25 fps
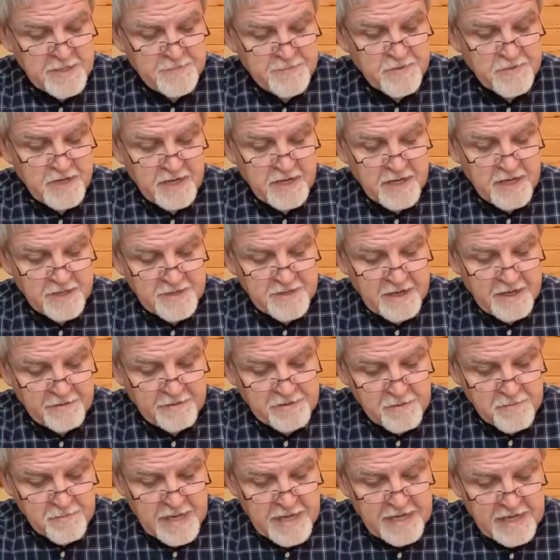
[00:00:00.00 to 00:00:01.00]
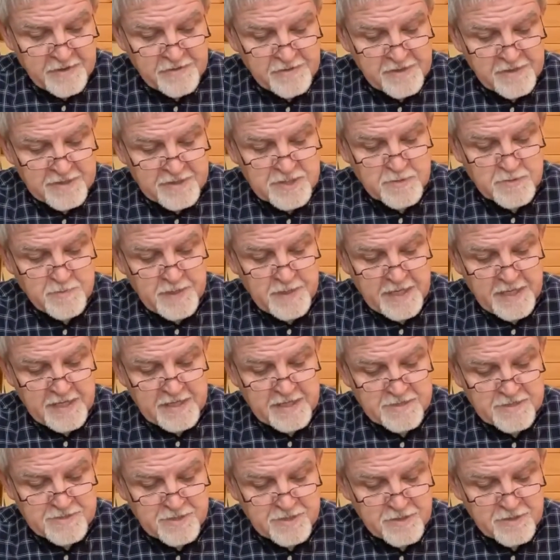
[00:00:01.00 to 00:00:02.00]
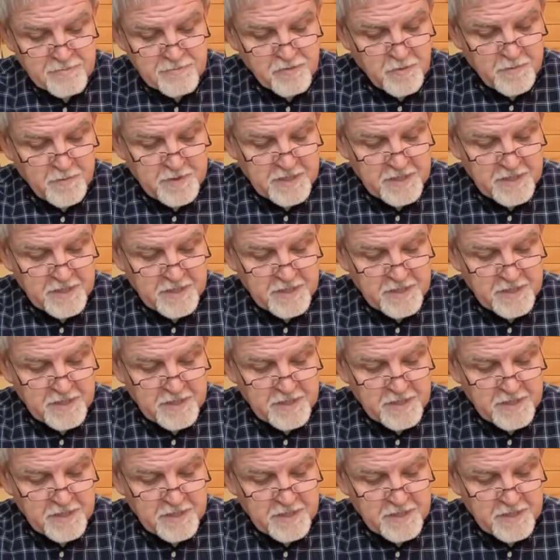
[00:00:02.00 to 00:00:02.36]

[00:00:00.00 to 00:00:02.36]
Art thou the man that spakest to the woman?